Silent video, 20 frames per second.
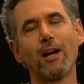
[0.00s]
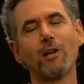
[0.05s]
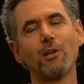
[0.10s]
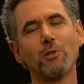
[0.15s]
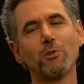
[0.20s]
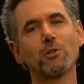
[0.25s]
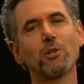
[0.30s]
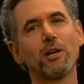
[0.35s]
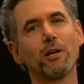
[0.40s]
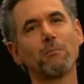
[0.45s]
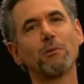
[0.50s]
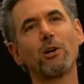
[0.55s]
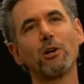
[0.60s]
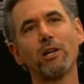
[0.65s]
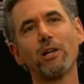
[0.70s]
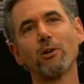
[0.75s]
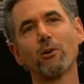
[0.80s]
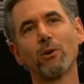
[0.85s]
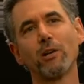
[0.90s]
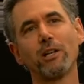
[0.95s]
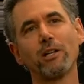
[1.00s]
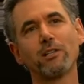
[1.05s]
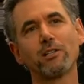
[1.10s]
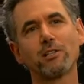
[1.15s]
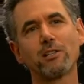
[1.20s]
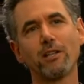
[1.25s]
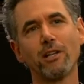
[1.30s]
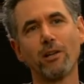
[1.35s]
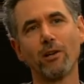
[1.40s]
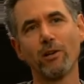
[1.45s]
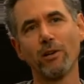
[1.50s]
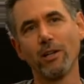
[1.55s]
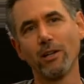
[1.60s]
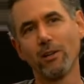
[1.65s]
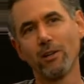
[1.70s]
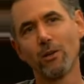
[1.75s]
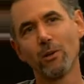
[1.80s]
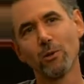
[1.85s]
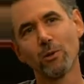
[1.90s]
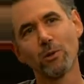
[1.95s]
Are you talking about hearings that are
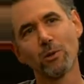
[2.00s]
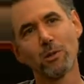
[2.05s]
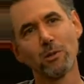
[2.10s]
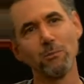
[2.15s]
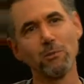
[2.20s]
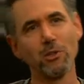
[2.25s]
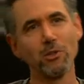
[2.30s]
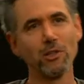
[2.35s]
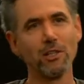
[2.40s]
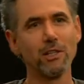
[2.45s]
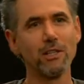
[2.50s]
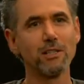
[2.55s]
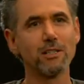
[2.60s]
in local communities?